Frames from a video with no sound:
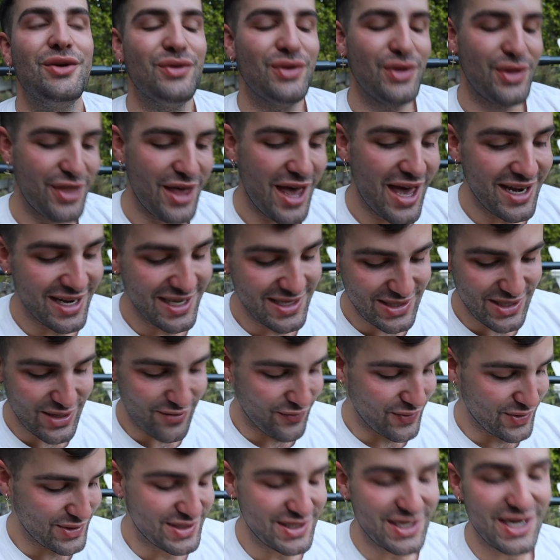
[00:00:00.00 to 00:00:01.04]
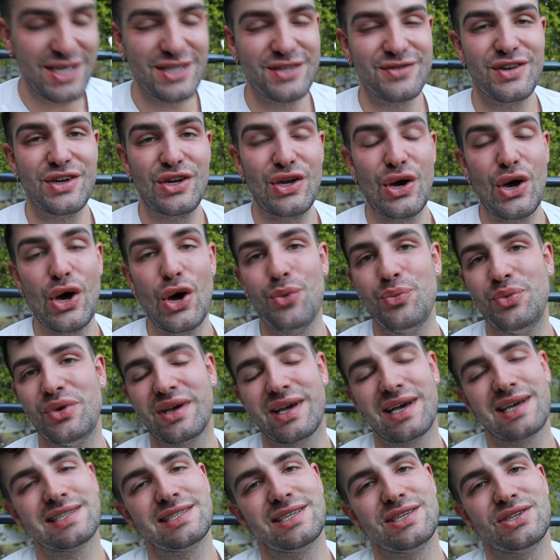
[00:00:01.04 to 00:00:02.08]
well that is it for today's video. I hope you
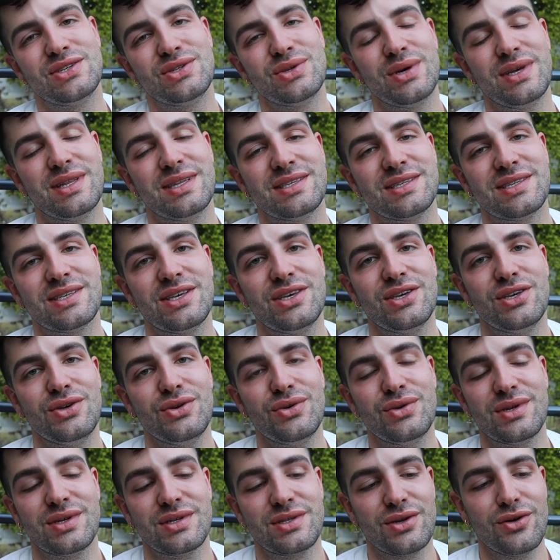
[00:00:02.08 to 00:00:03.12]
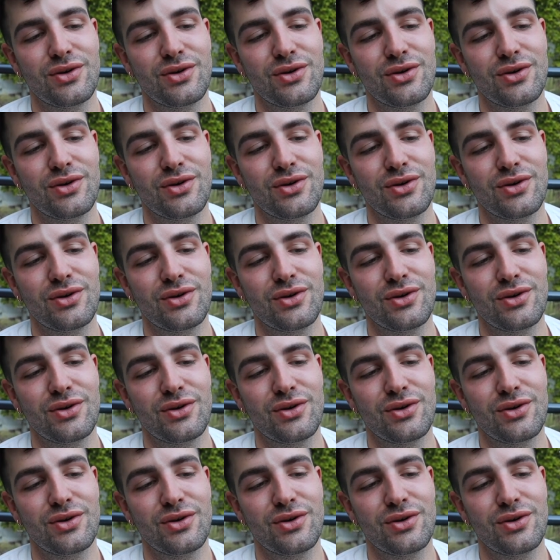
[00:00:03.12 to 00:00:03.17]
guys enjoyed this cuteness